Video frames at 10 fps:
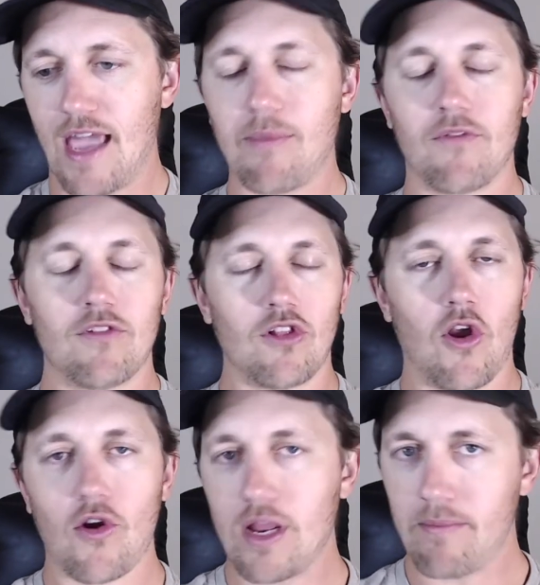
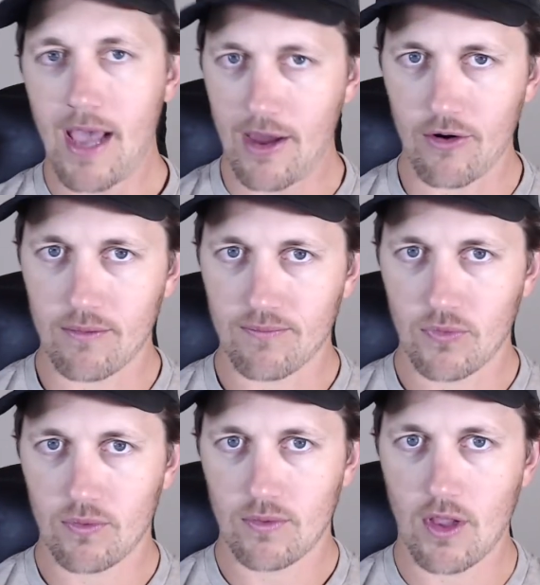learning pattern,
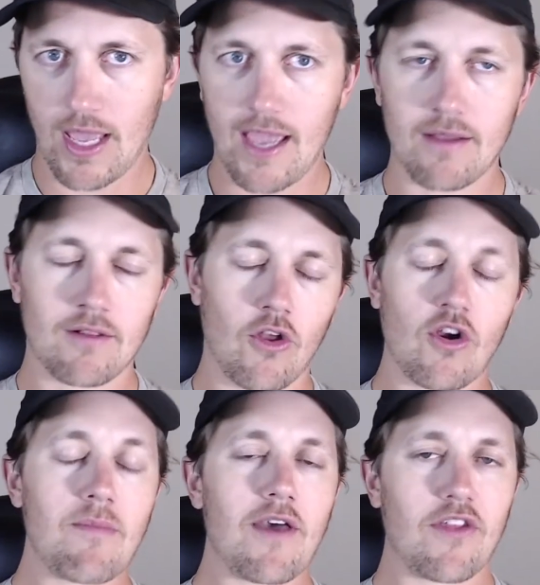okay,
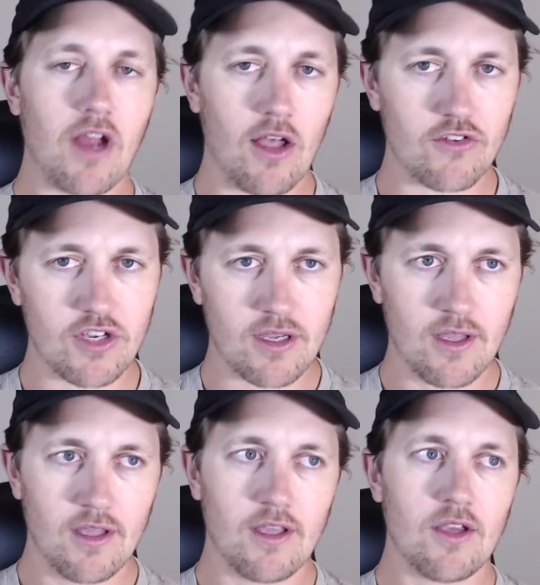learning methodology.
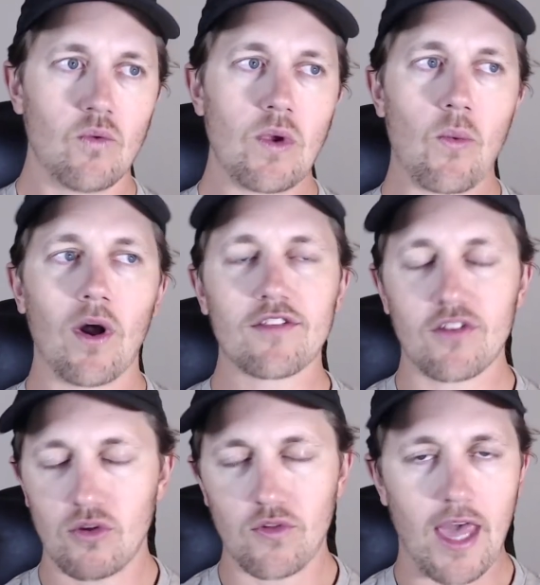We want to
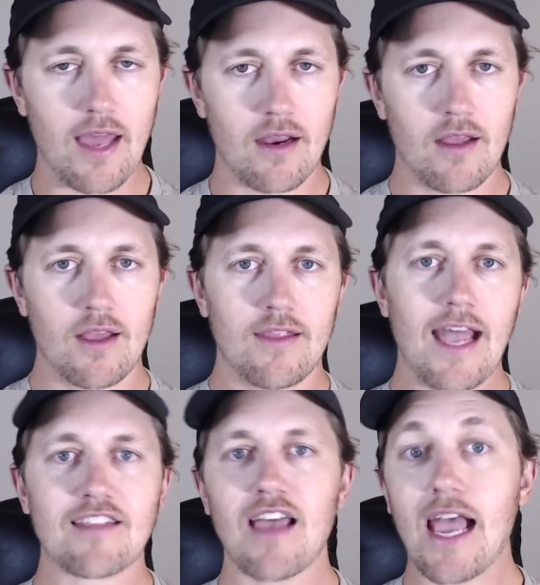do that.
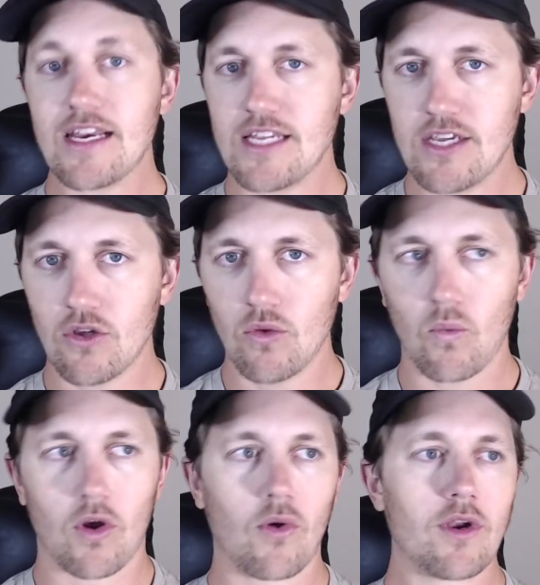That's ideal.
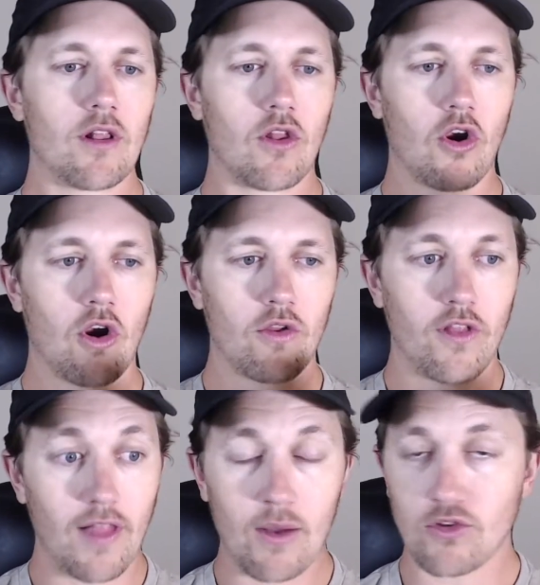We're going to learn the
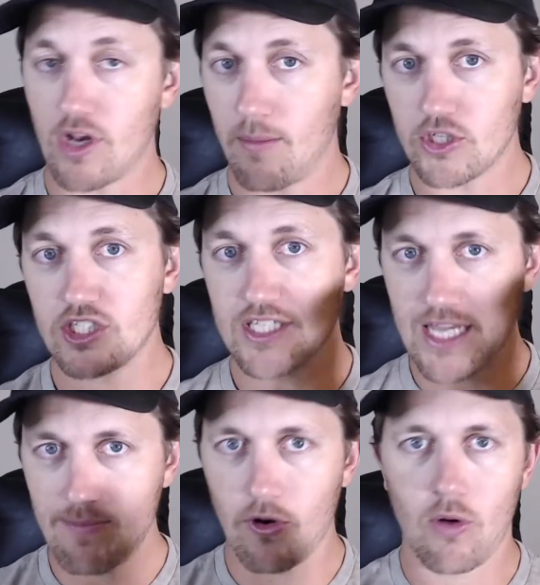language on a much
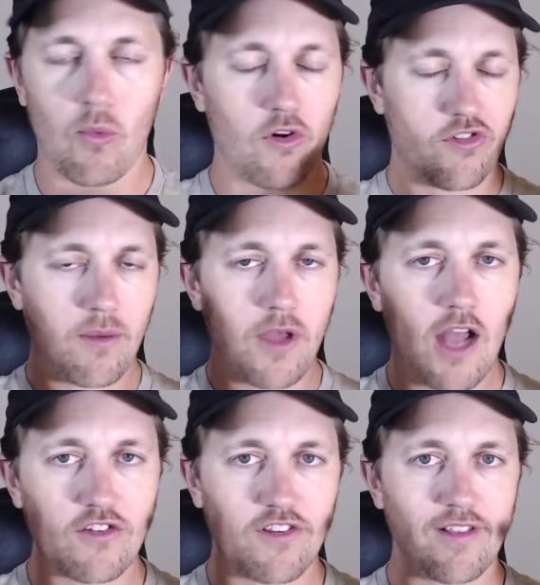deeper, more
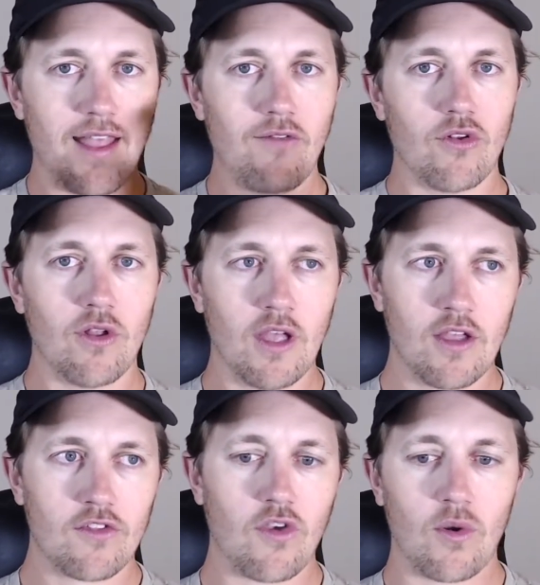subconscious level.
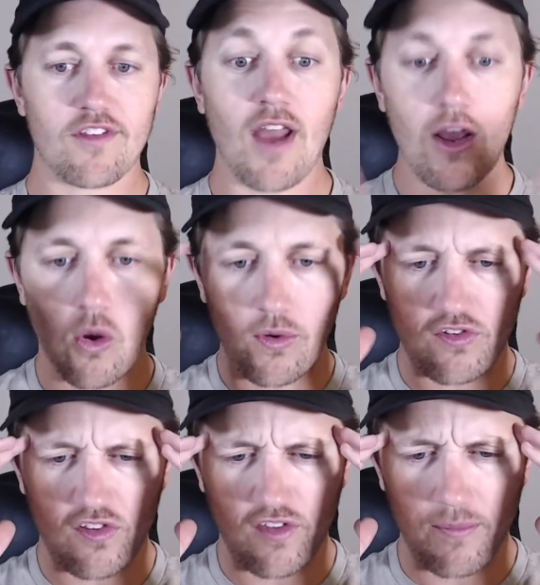So it's not always
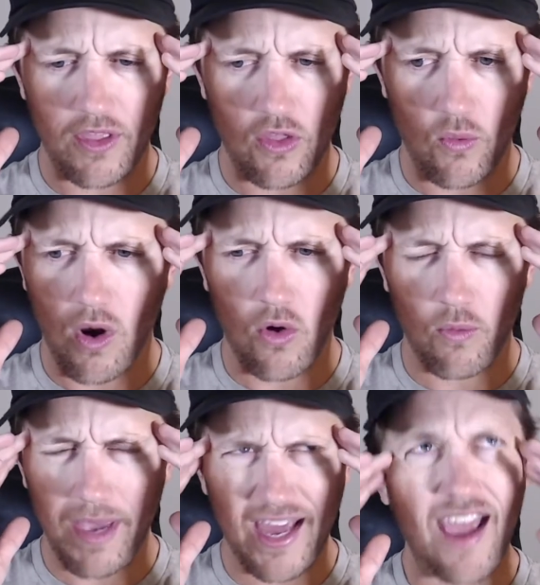just something that we're, oh
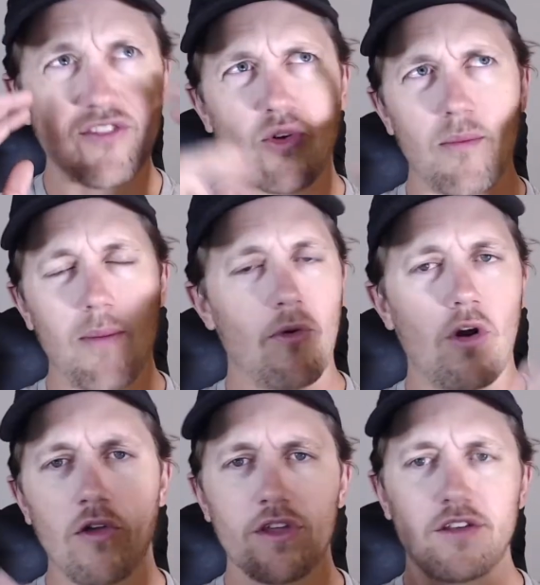man, I have to remember
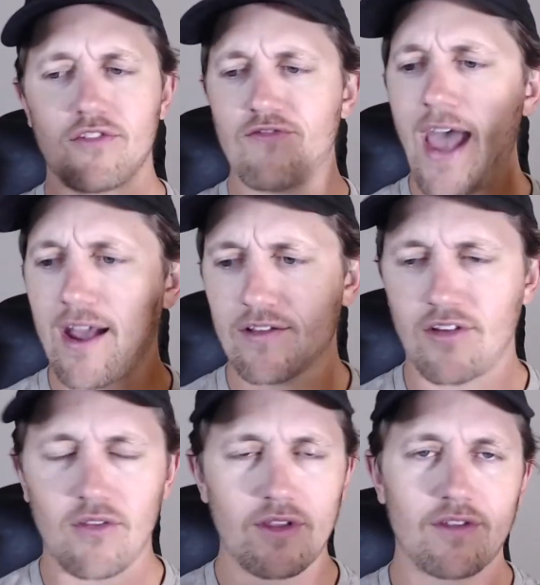all these facts,
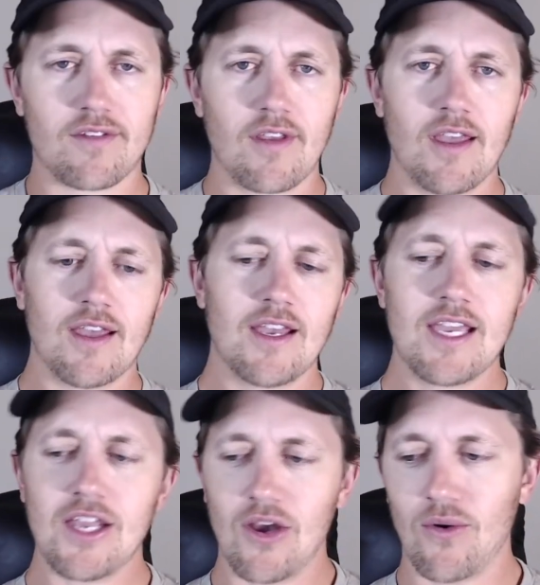all these
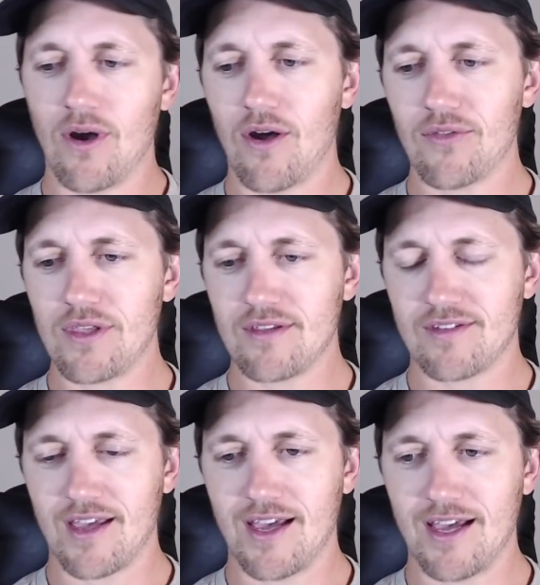
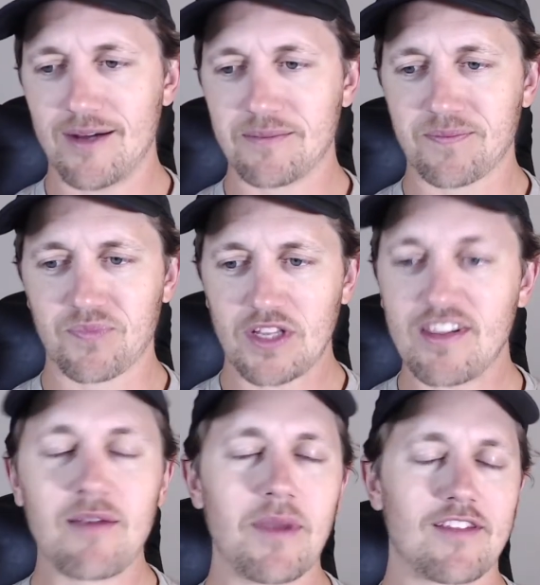
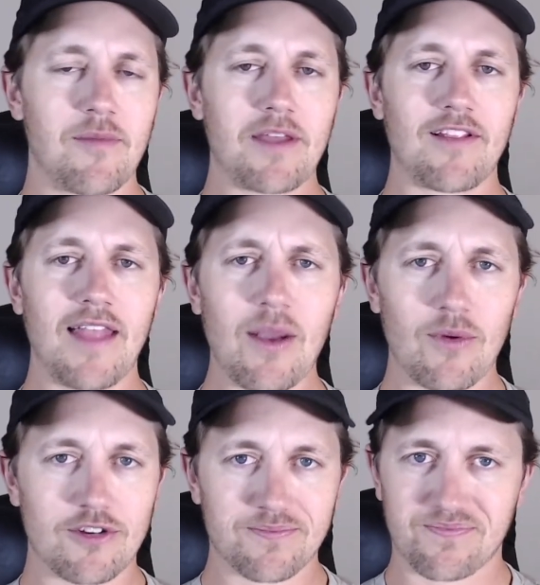tidbits about the
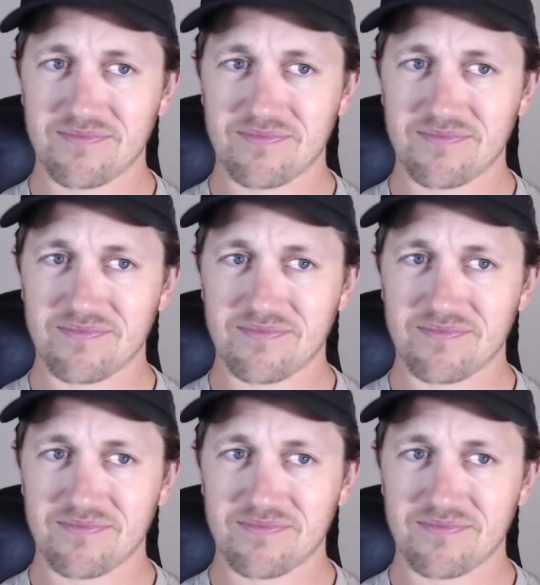language.